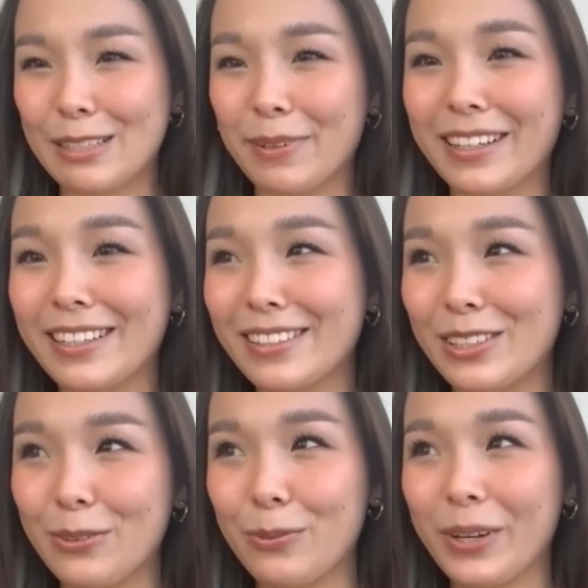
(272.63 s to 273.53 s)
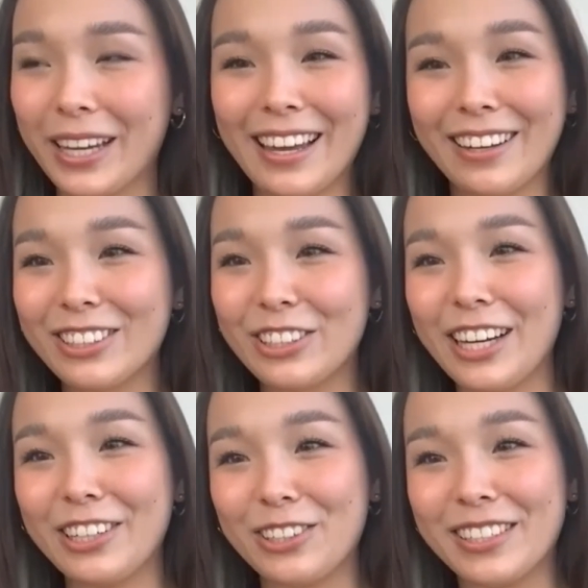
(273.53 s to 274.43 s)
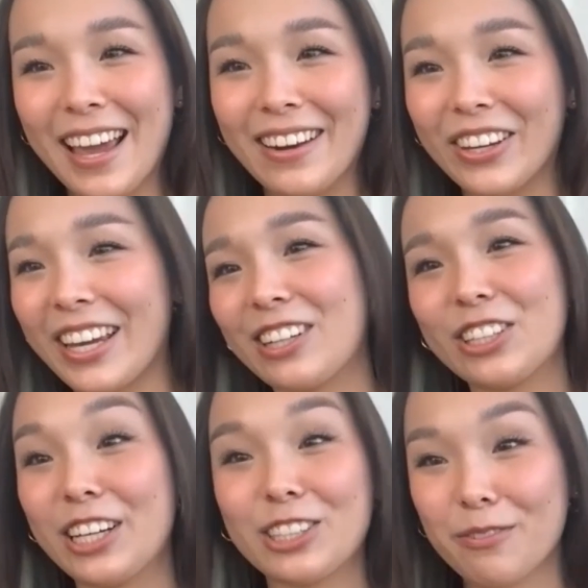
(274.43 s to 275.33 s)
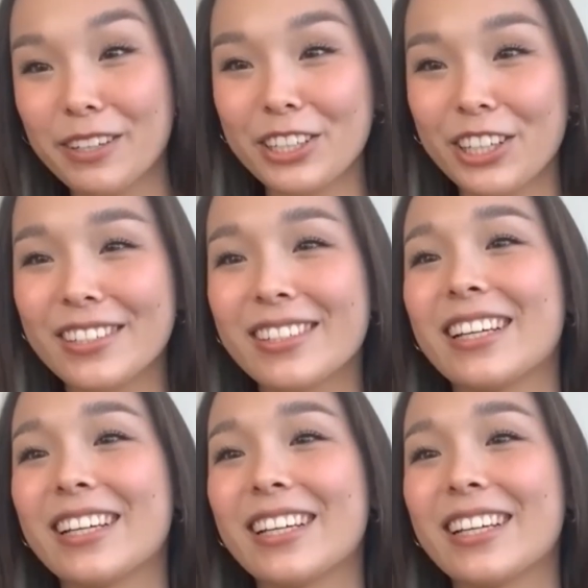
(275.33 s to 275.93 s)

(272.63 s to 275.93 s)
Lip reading: because we can't change our skin, we can't change our features.